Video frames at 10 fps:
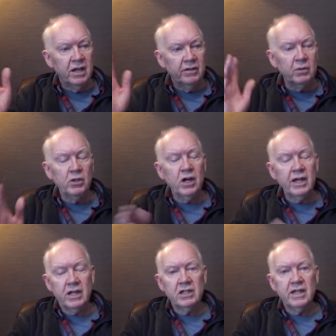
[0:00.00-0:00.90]
they will not
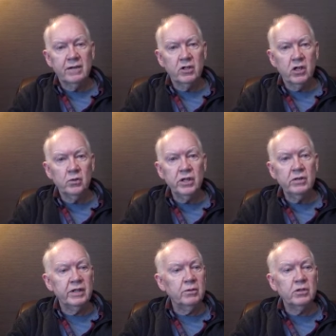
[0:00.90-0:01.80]
actually have a career,
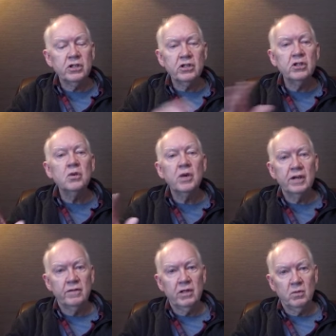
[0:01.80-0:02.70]
they will just do
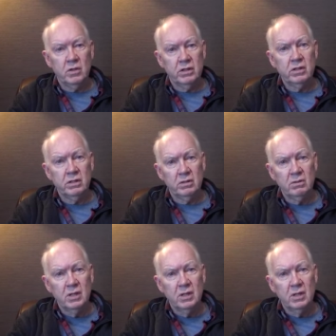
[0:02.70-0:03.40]
whatever they want to do.